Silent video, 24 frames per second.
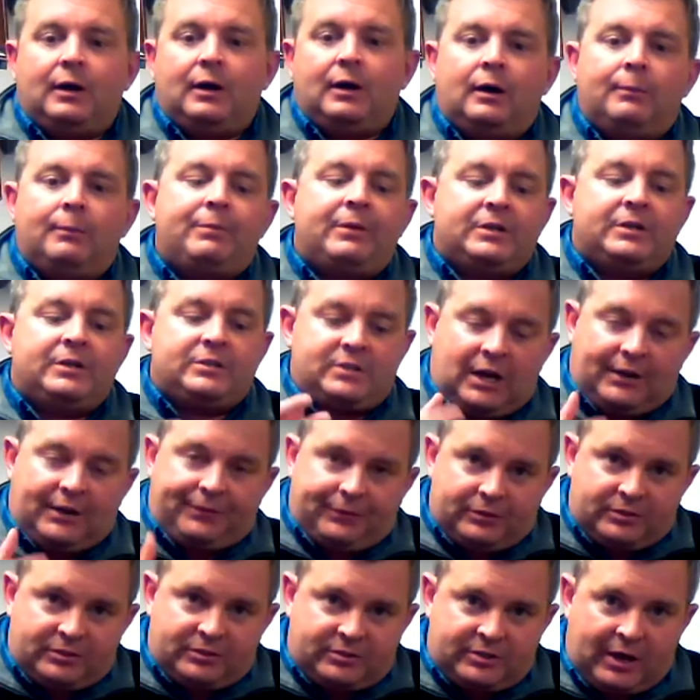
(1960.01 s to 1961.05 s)
It's
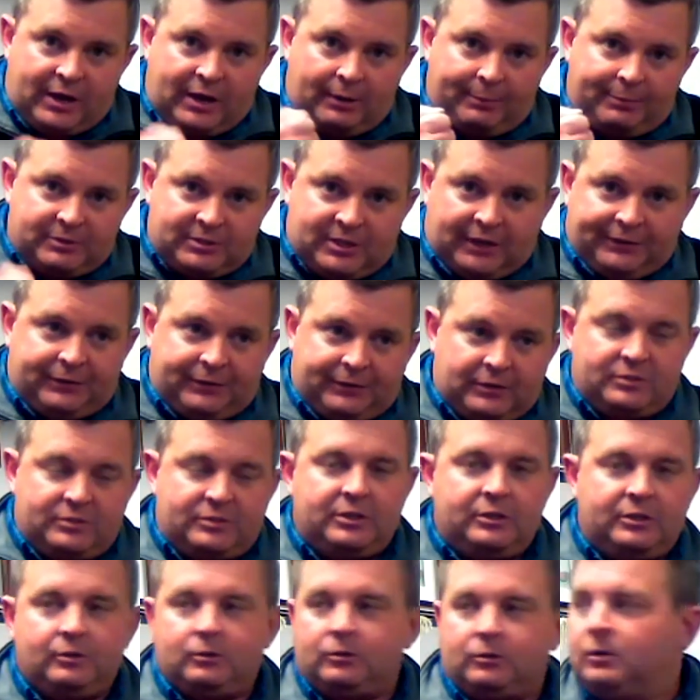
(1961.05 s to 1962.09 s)
got the stamp, it's got the
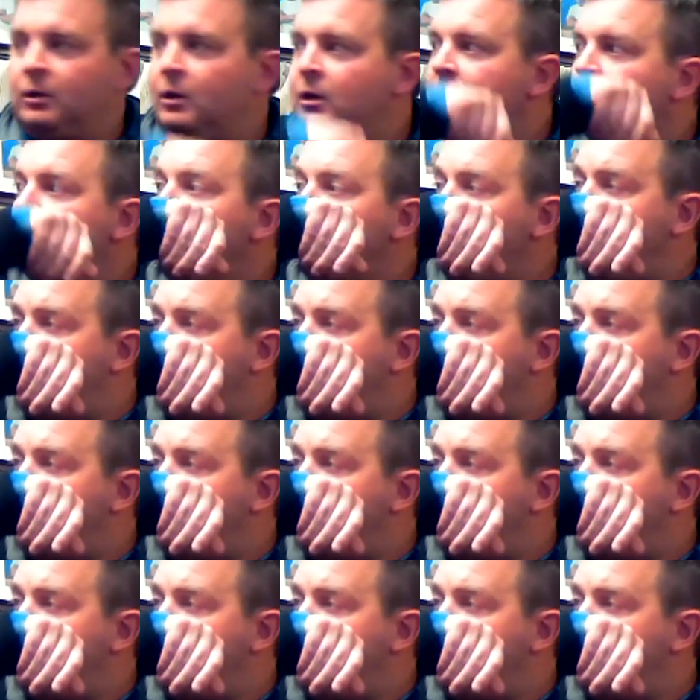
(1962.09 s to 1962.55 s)
seal,